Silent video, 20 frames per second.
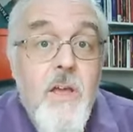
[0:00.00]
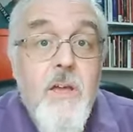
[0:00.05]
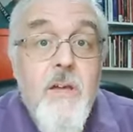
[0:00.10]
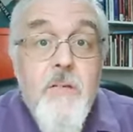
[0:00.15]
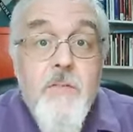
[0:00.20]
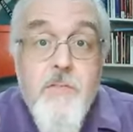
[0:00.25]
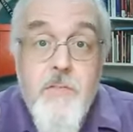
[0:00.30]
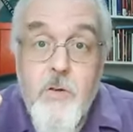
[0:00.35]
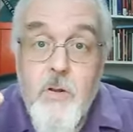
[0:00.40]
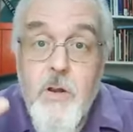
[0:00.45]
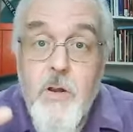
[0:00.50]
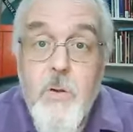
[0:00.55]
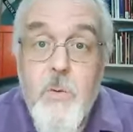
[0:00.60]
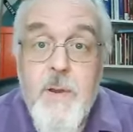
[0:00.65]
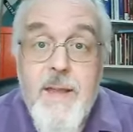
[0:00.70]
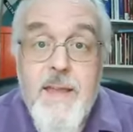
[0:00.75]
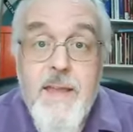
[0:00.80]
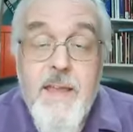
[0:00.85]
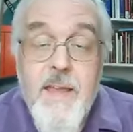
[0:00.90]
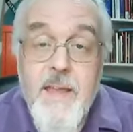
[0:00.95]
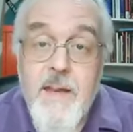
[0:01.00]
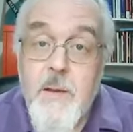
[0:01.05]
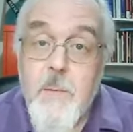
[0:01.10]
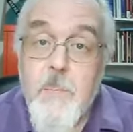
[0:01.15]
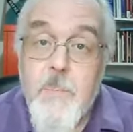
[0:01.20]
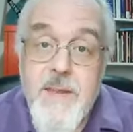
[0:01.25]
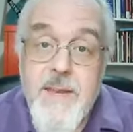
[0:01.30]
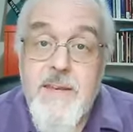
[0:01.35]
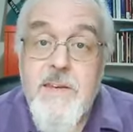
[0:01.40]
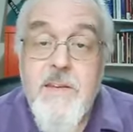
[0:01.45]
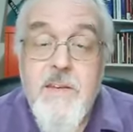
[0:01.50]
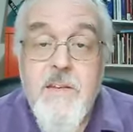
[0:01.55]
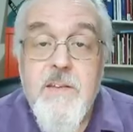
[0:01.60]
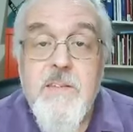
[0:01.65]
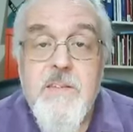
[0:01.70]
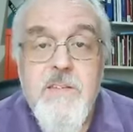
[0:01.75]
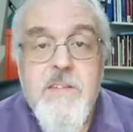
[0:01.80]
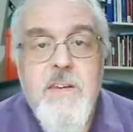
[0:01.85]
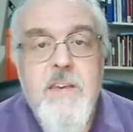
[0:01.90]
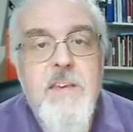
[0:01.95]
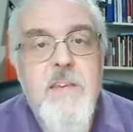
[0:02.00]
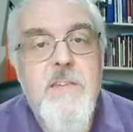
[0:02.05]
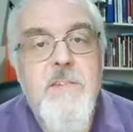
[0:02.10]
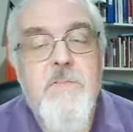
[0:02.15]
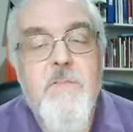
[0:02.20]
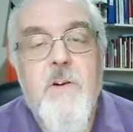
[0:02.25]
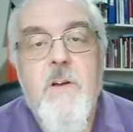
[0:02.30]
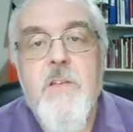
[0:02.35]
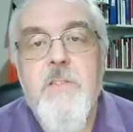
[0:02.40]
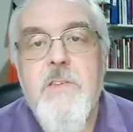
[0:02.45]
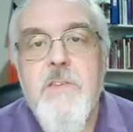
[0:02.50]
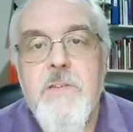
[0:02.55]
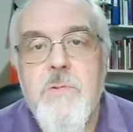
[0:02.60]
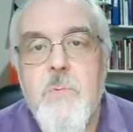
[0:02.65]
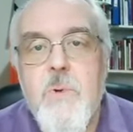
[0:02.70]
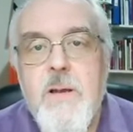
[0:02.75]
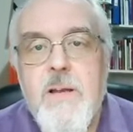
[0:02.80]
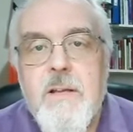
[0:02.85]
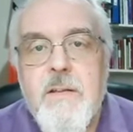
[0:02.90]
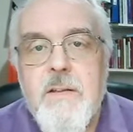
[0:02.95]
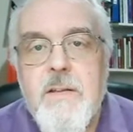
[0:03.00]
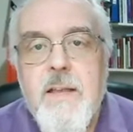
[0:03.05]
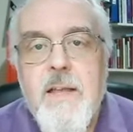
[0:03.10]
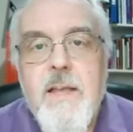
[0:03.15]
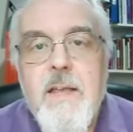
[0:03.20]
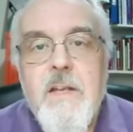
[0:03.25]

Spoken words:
following in obedience to his Father's will